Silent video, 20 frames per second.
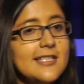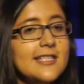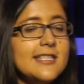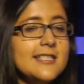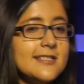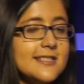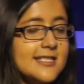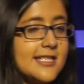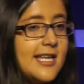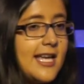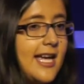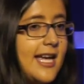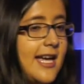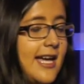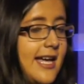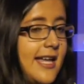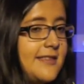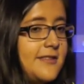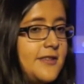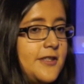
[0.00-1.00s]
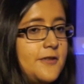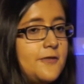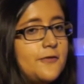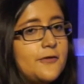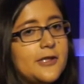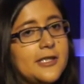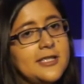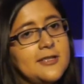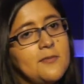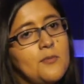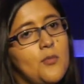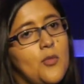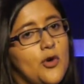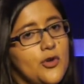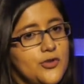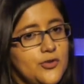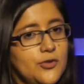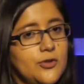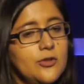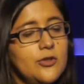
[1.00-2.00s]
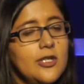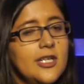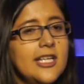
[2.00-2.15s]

is a different module.